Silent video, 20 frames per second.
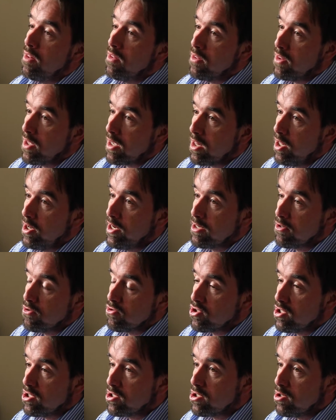The clinical
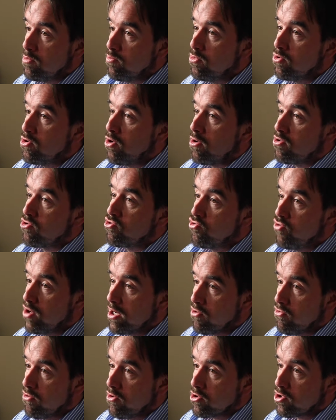system will not trigger
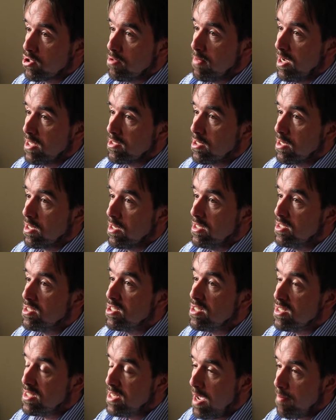automatically to
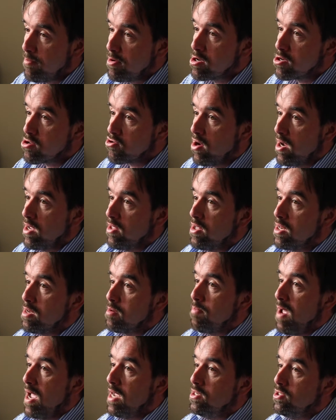demonstrate this
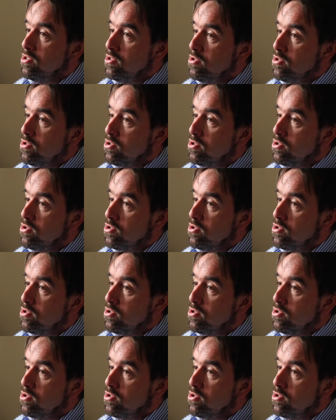patient